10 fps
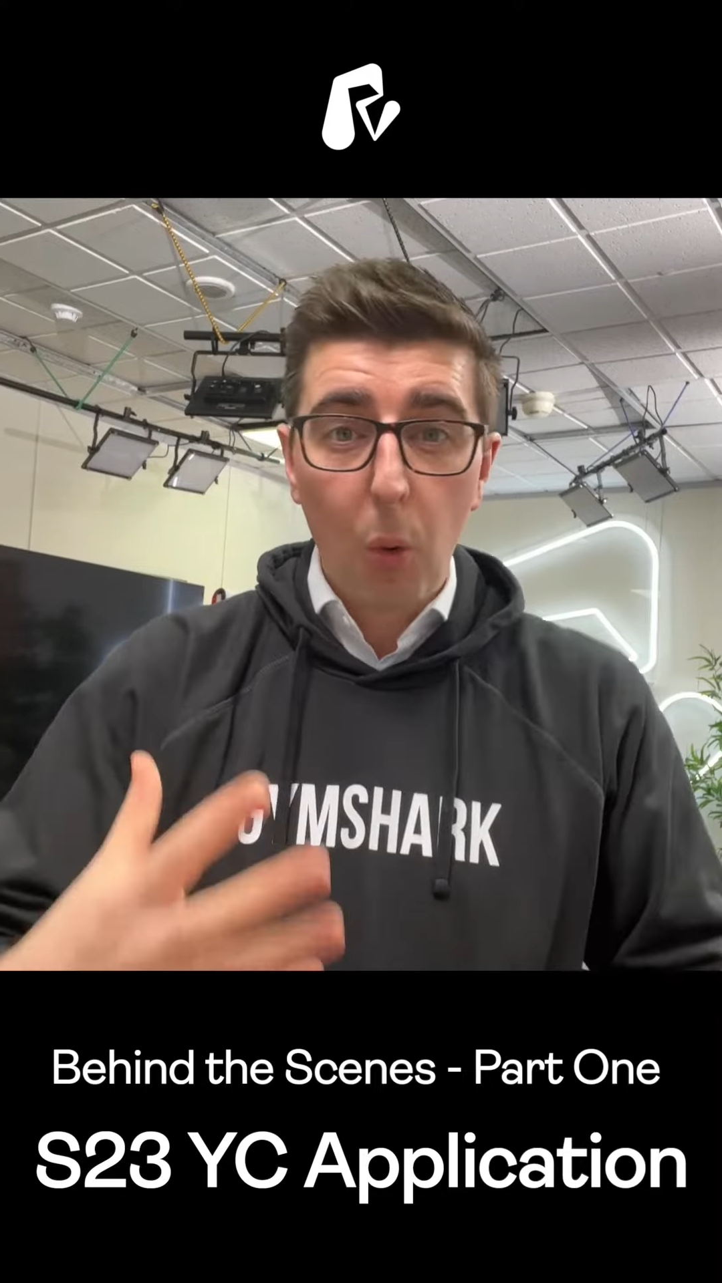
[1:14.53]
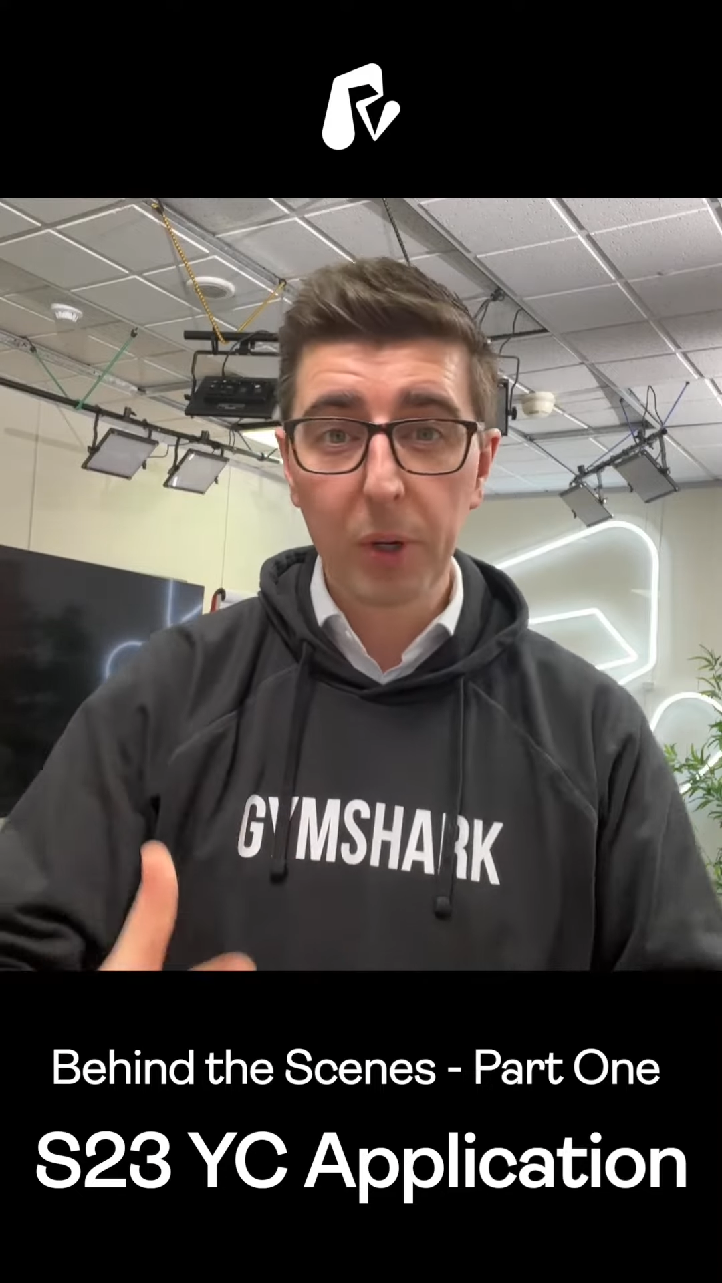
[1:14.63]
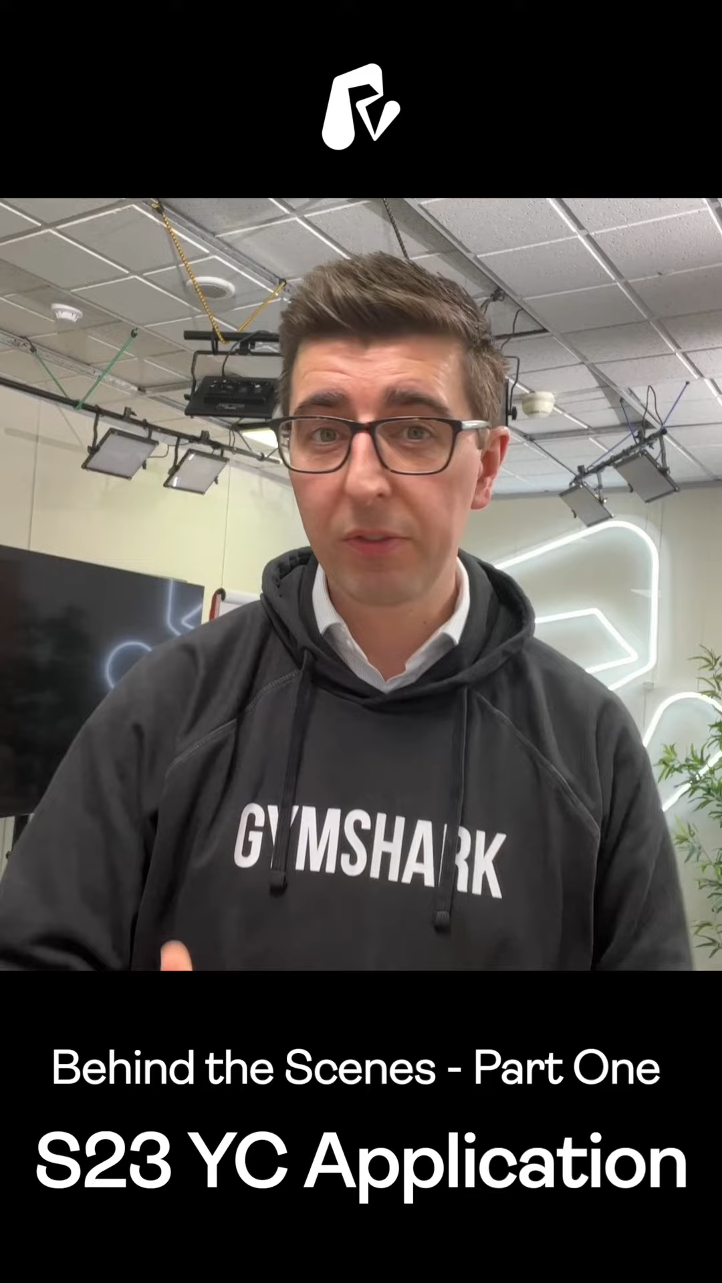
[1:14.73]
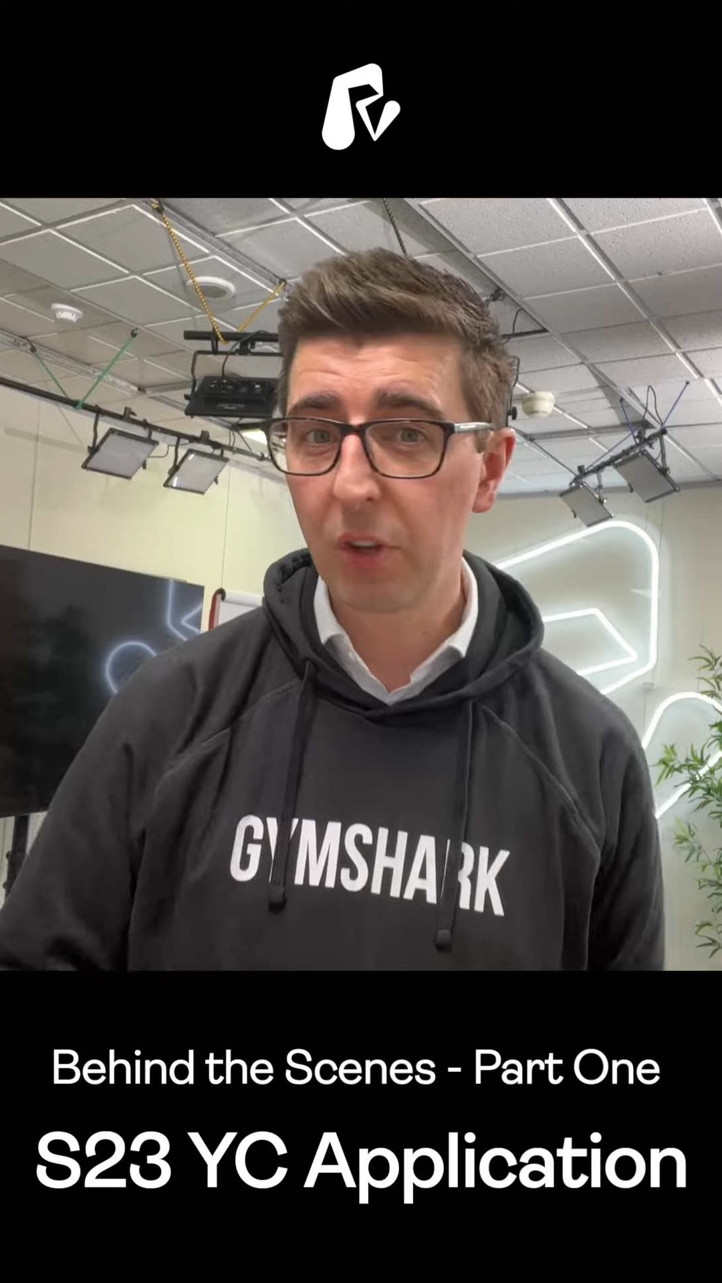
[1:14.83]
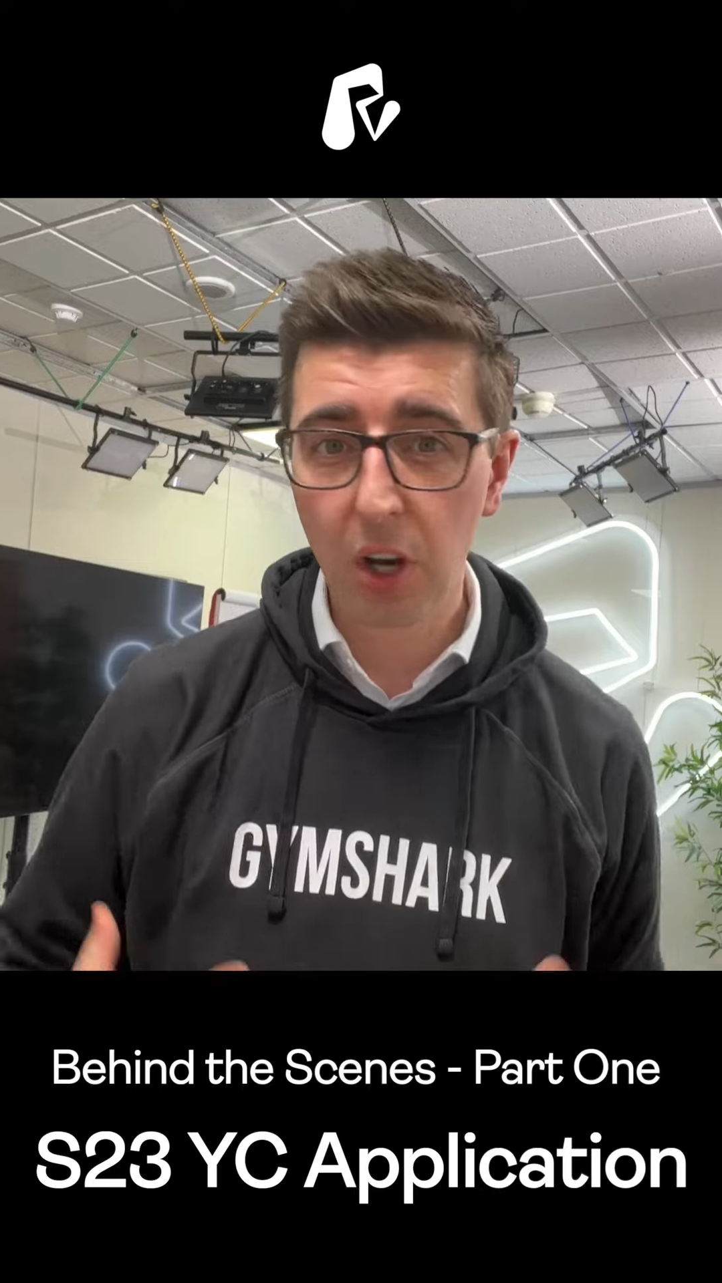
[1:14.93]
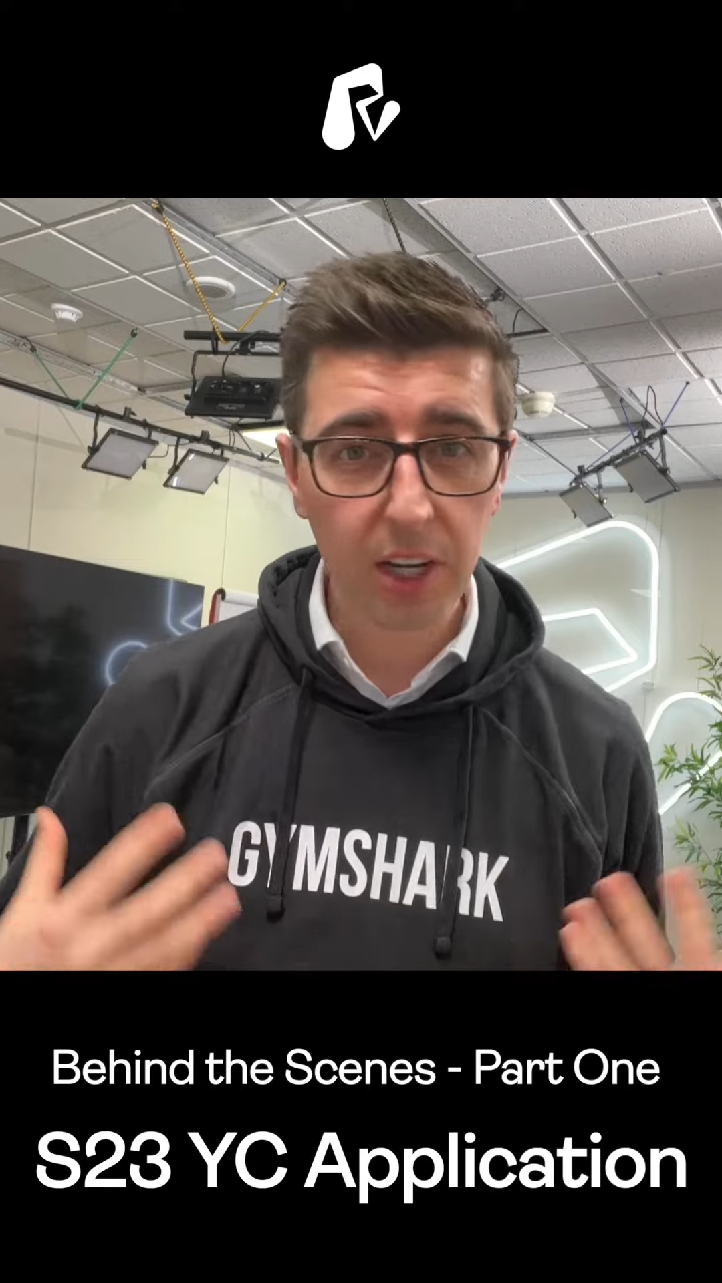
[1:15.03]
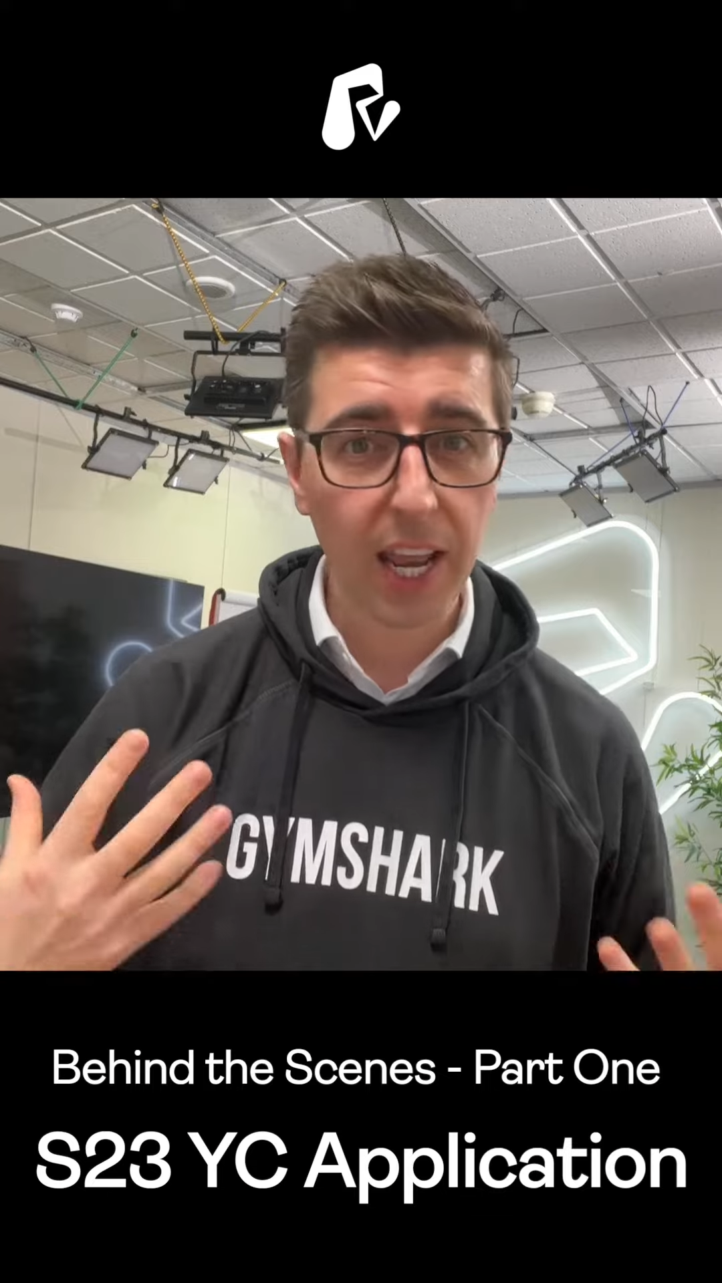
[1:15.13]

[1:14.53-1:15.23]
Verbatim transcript: we've done and